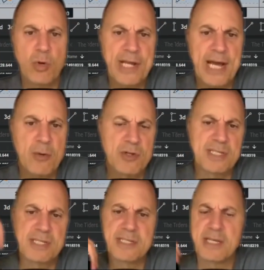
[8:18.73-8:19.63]
1-hour
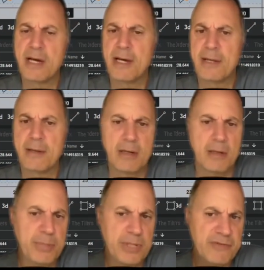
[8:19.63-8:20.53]
CCI
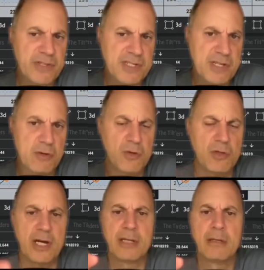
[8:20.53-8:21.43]
above the
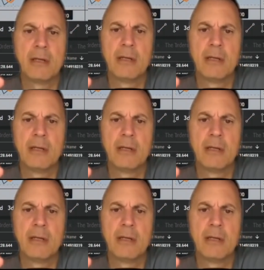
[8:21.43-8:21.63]
0 line,